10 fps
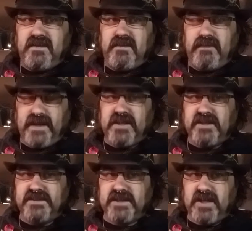
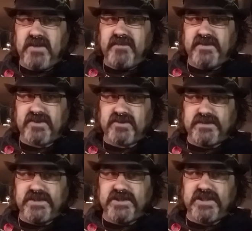because of the
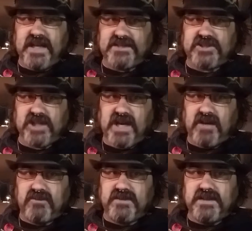circumcision as a
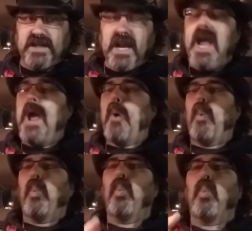child.
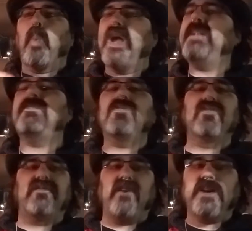Wait till
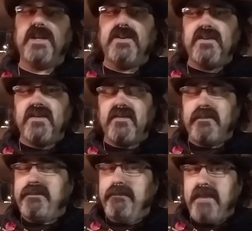the fucking
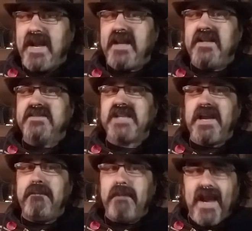man is
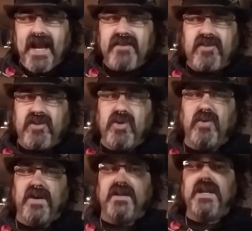a man to
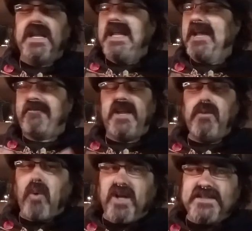do it. If
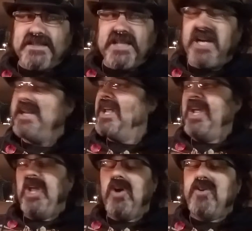he wants it done,
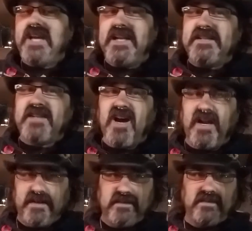he'll get it
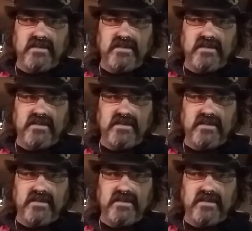done.